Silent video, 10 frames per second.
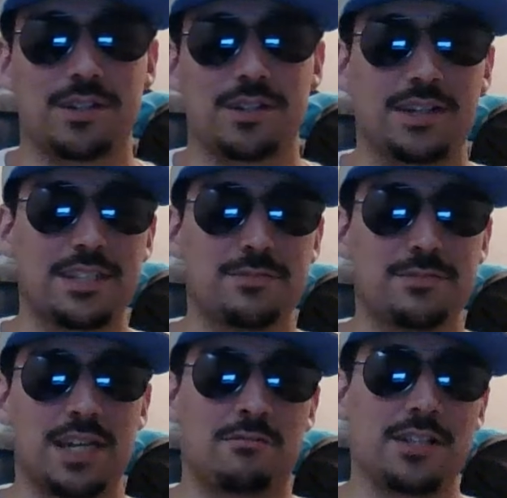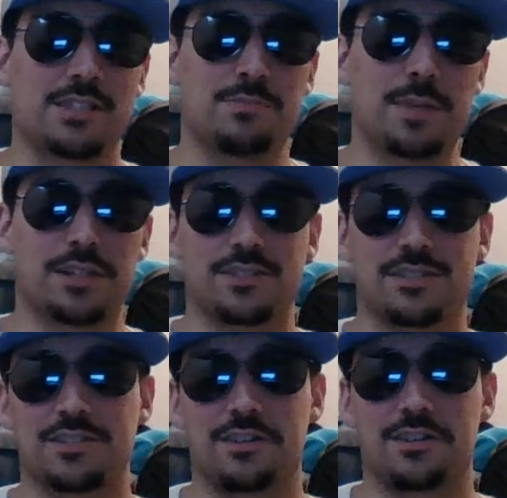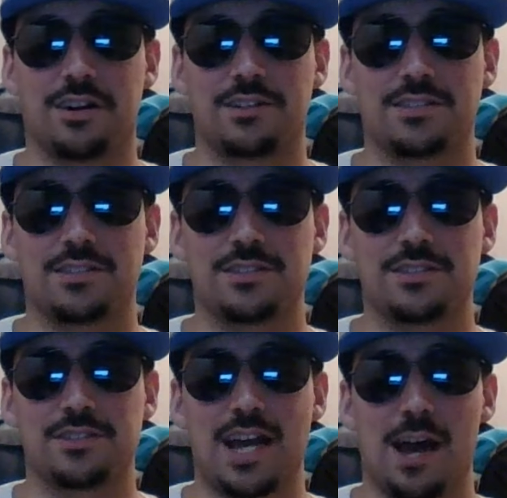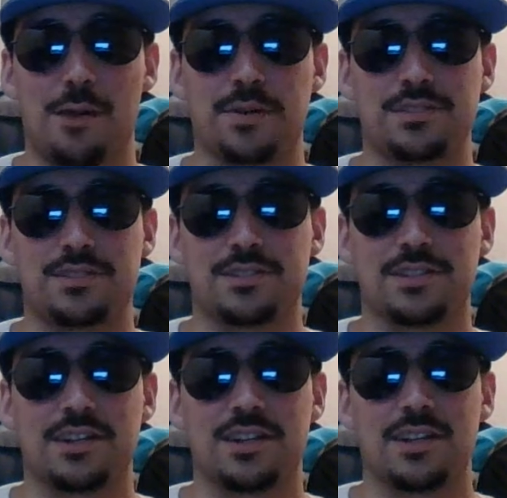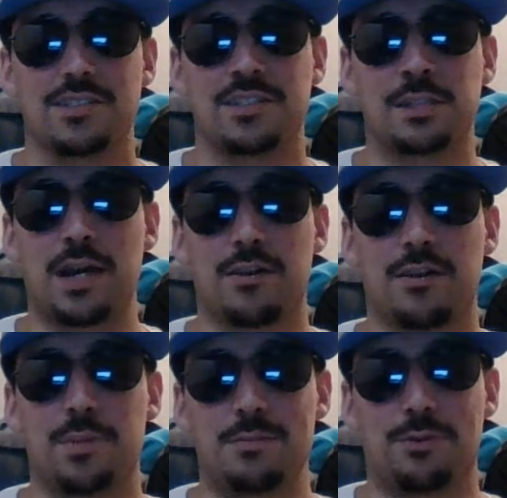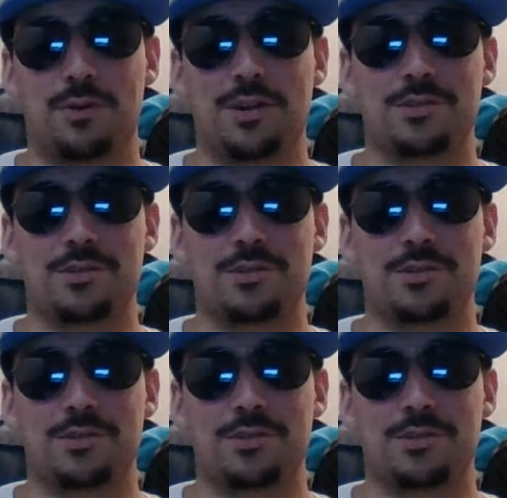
going to get some Dana White specials this card. It usually happens. It's just a matter of pinpointing